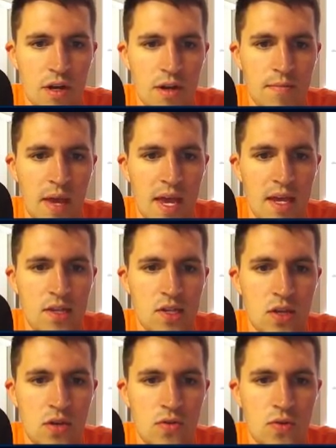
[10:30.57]
haste
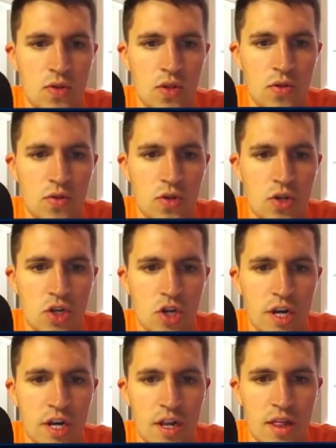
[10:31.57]
those loons
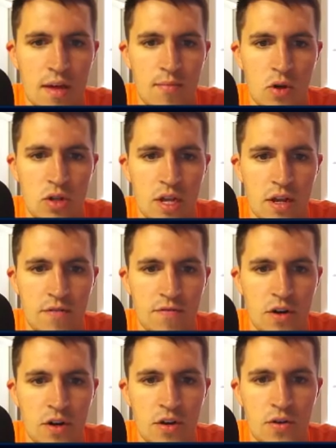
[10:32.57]
straight into that
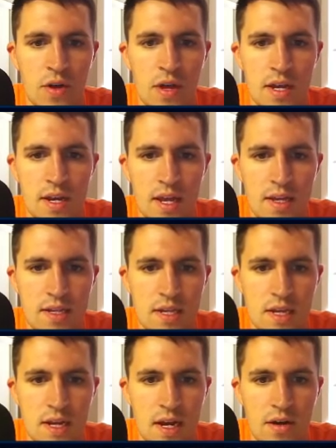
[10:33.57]
multi-inferno, takes
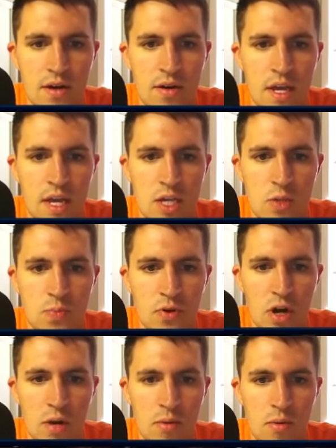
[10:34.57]
it out. He's
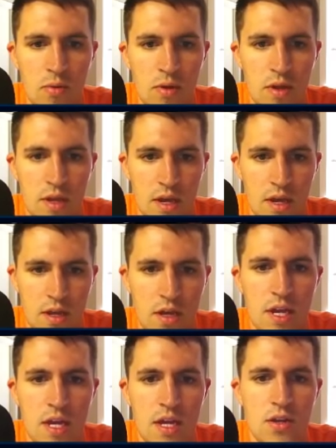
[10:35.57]
probably, yeah, he goes
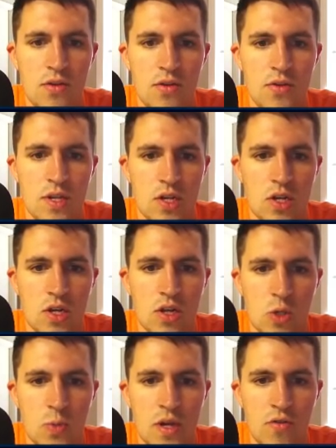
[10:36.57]
ahead and uses his clone
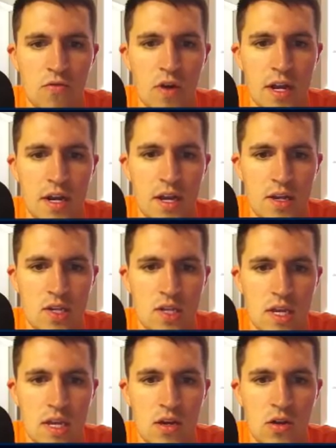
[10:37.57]
spell right next to the
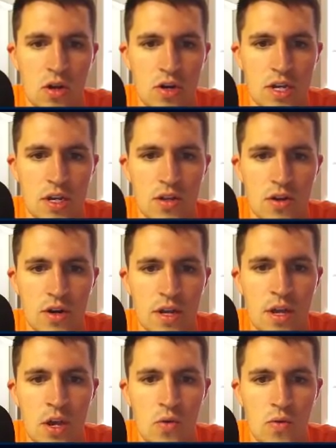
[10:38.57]
eagle artillery
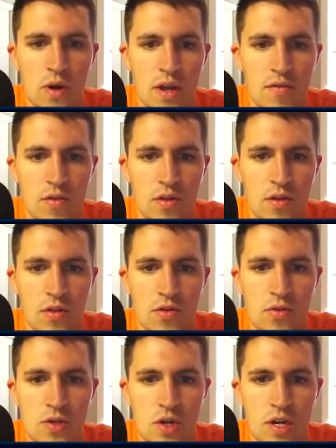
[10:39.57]
whenever the
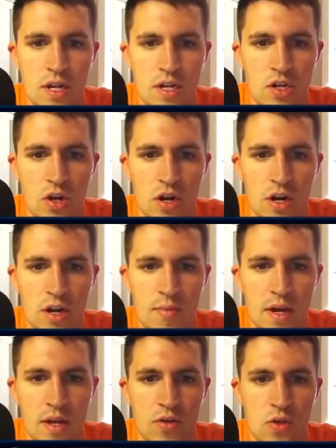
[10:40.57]
loons are getting targeted
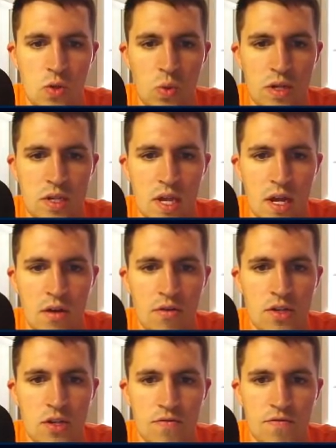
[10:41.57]
by those whiz towers.
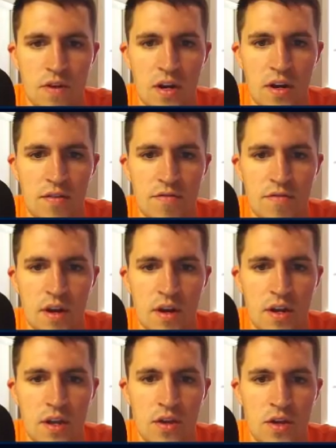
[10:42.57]
So very,
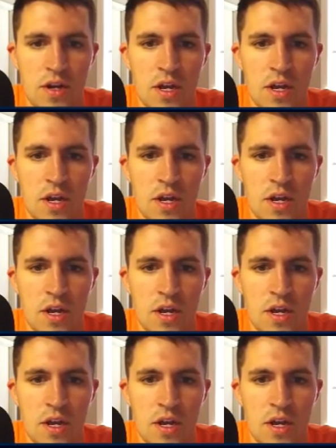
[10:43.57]
very good